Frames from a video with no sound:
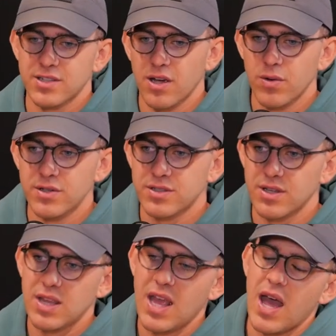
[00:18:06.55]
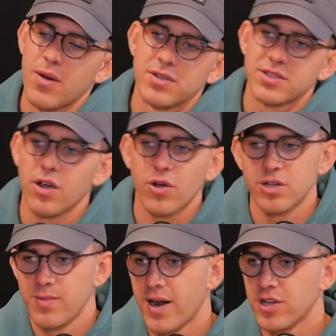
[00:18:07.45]
So it was so
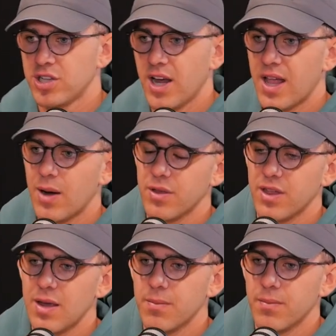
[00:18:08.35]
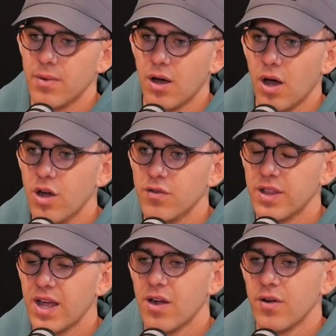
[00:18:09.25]
good to be able to share that with him over
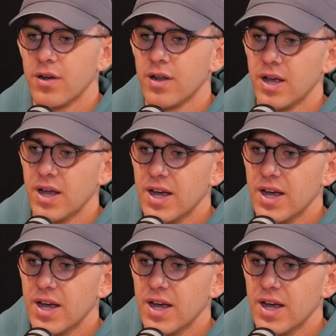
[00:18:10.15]
there, and